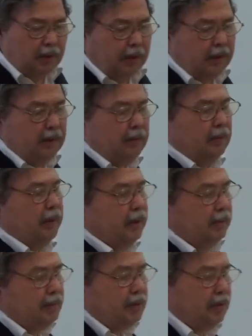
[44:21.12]
where we
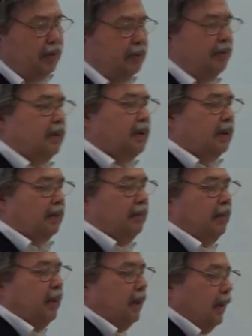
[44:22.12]
observe some